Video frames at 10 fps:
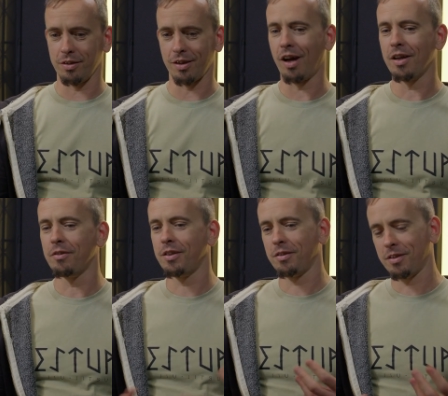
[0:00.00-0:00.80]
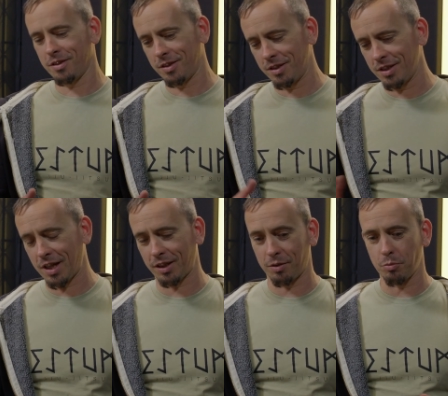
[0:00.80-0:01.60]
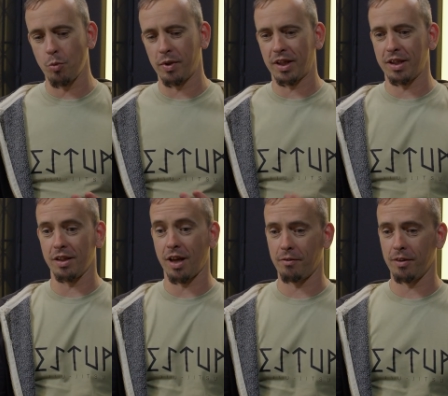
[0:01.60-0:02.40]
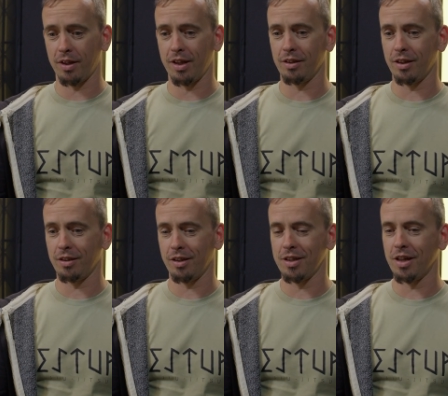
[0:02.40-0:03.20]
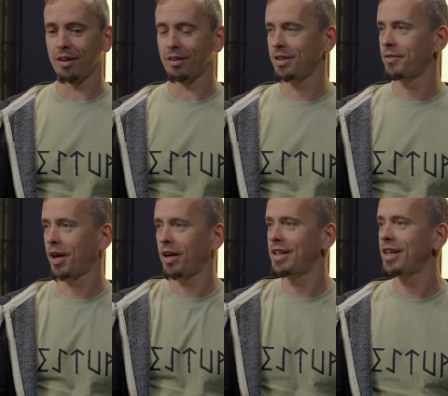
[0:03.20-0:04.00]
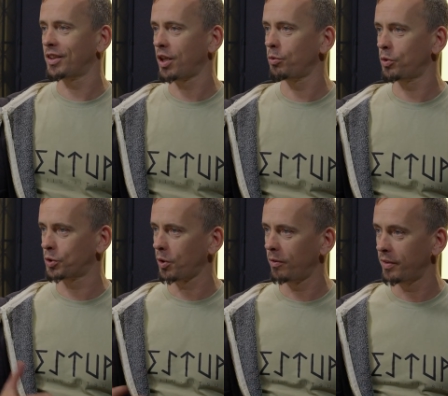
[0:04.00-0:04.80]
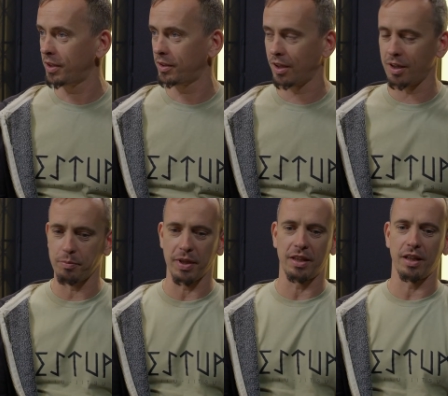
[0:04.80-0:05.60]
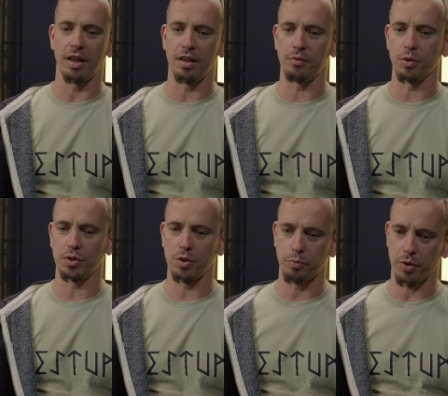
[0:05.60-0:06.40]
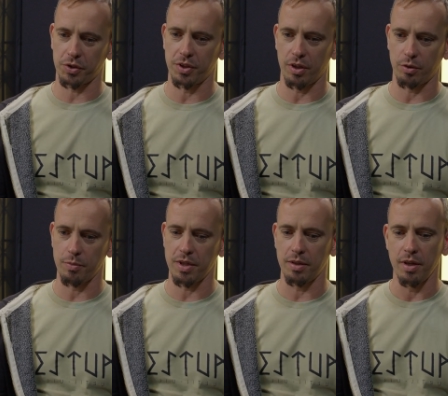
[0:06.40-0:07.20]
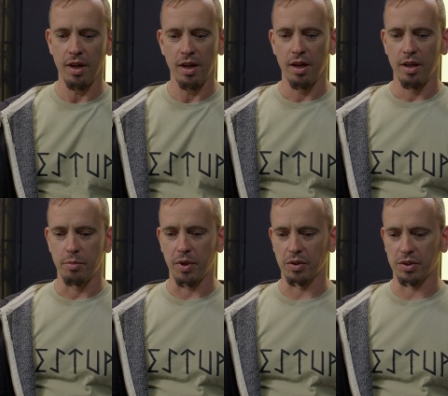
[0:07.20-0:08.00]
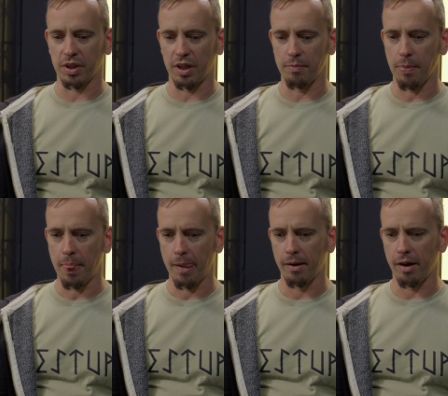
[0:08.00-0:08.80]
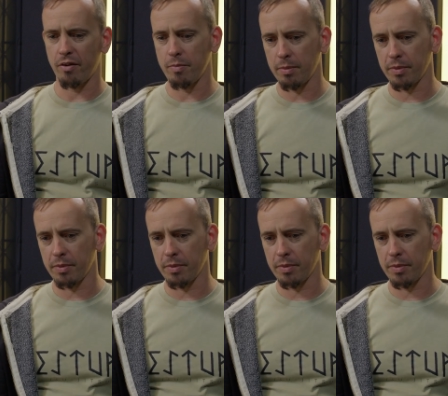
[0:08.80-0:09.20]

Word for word: I in that moment I didn't have any even ideas how to solve it, uh, but uh, it was so personal to me because uh, I remember